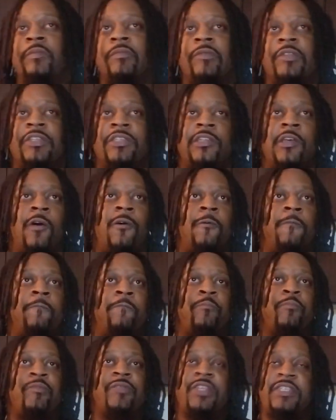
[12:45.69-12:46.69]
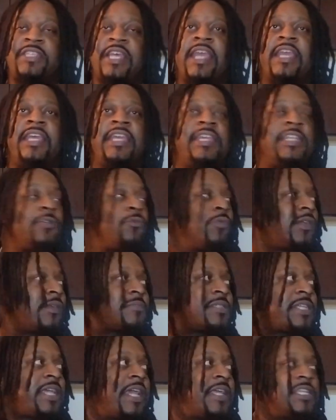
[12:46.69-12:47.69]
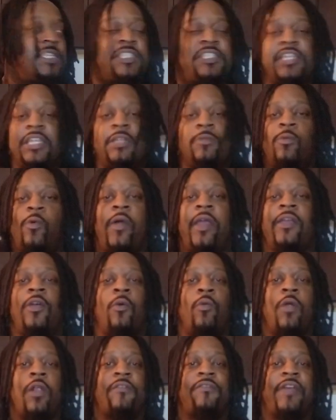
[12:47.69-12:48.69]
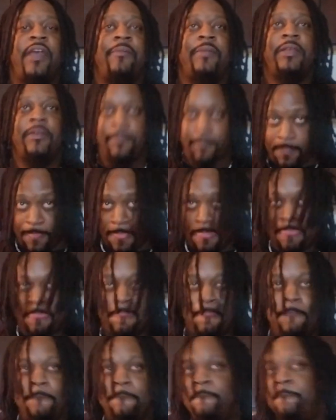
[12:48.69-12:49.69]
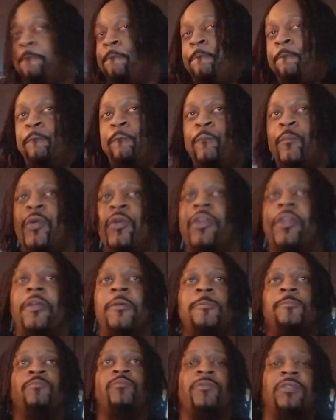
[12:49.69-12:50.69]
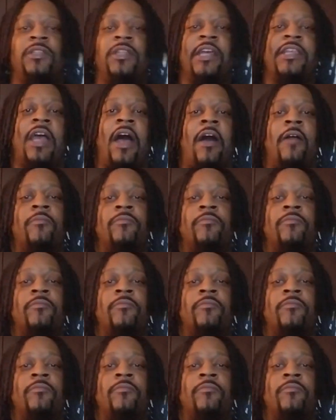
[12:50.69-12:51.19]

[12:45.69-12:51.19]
So just take heed to what I'm saying. This gender war ain't gonna work, family. Period. Love y'all.